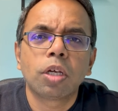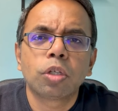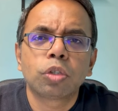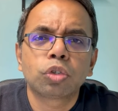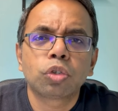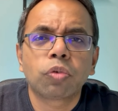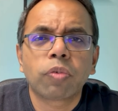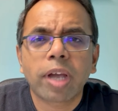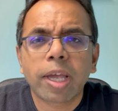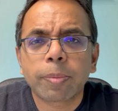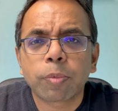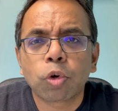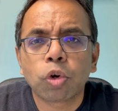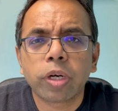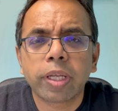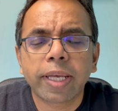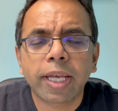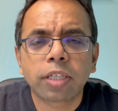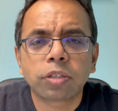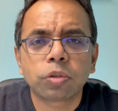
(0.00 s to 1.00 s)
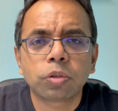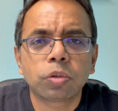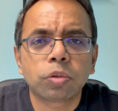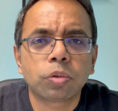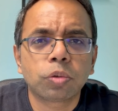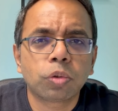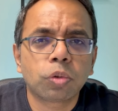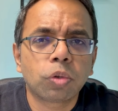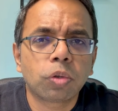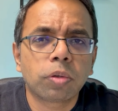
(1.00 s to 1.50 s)
So vibe coding, as you
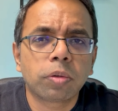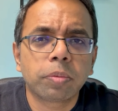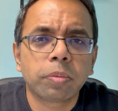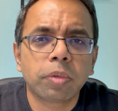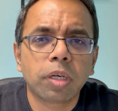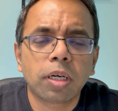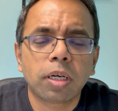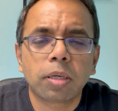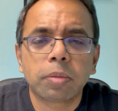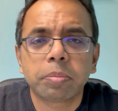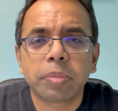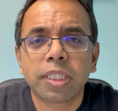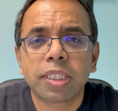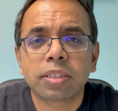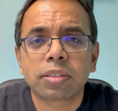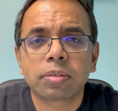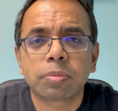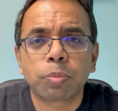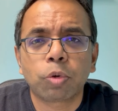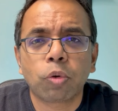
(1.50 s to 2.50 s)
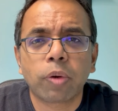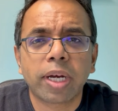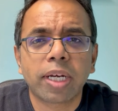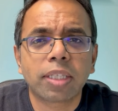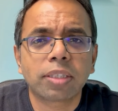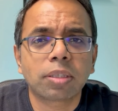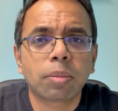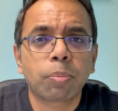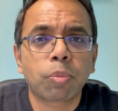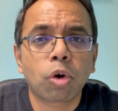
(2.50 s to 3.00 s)
know, means
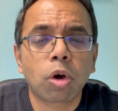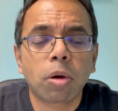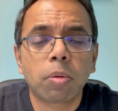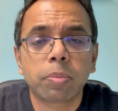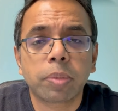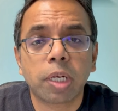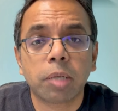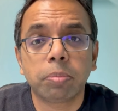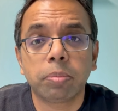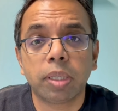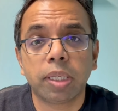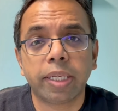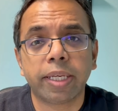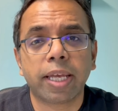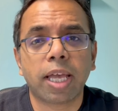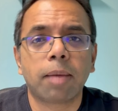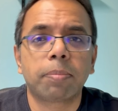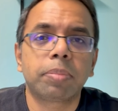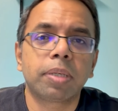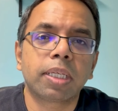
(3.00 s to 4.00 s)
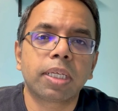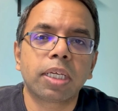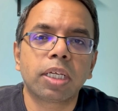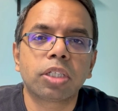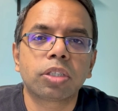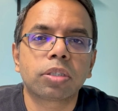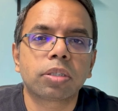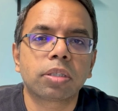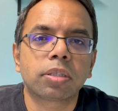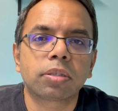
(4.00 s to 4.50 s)
providing some prompt and building
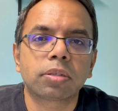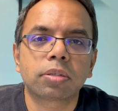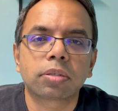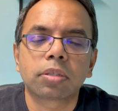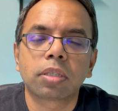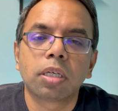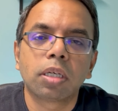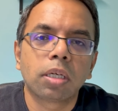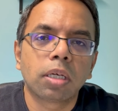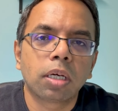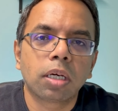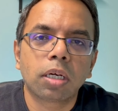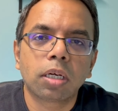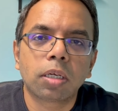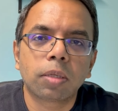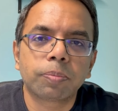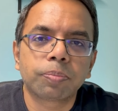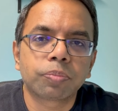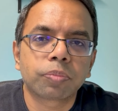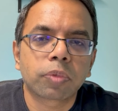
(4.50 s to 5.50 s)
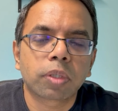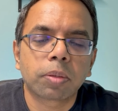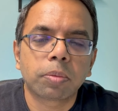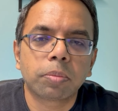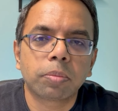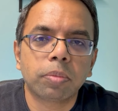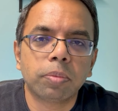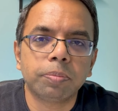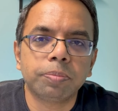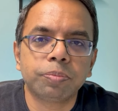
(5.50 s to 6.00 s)
applications um,
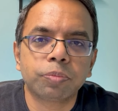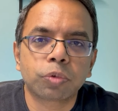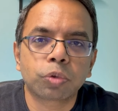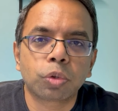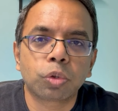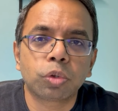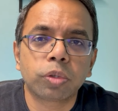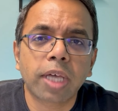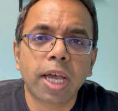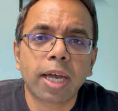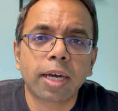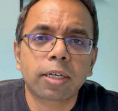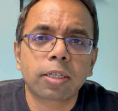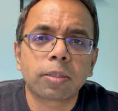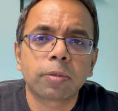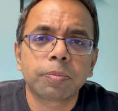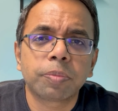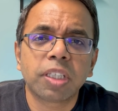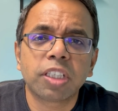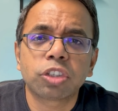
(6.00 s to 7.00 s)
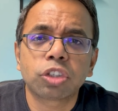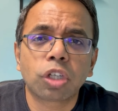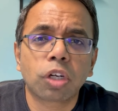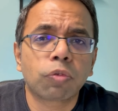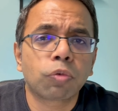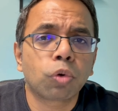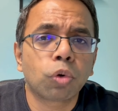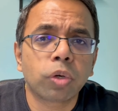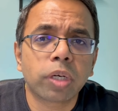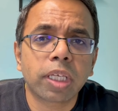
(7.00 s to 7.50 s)
through that instead
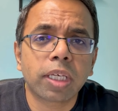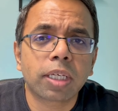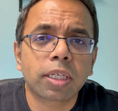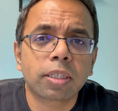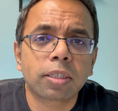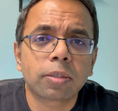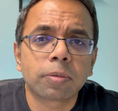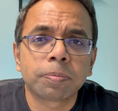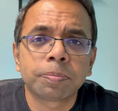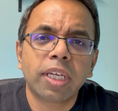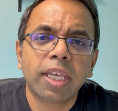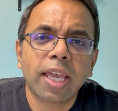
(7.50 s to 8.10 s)
of coding it. In